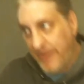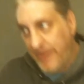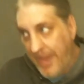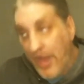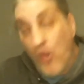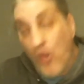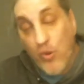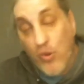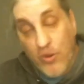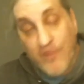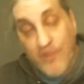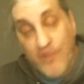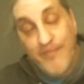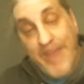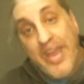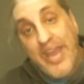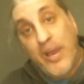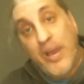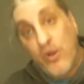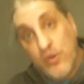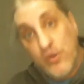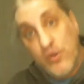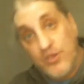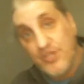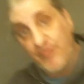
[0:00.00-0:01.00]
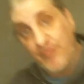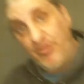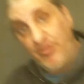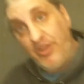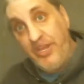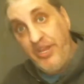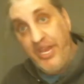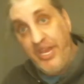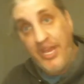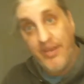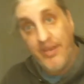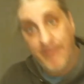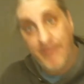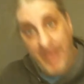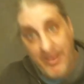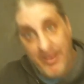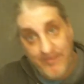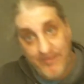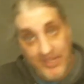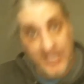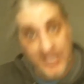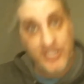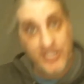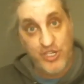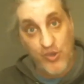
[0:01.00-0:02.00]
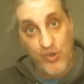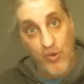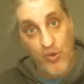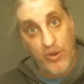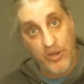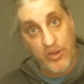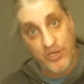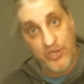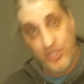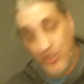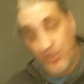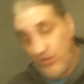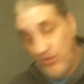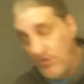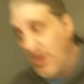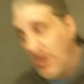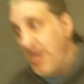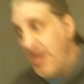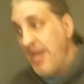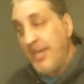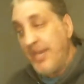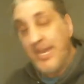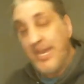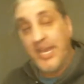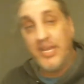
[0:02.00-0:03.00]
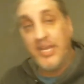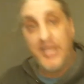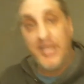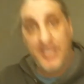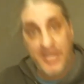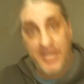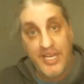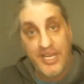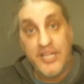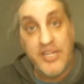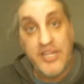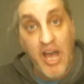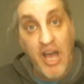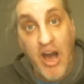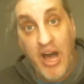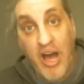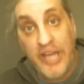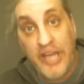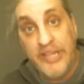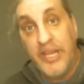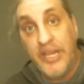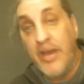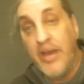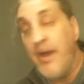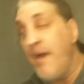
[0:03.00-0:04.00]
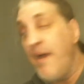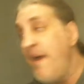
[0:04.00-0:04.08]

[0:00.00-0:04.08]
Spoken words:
elder males of the leading families in order to get anything done.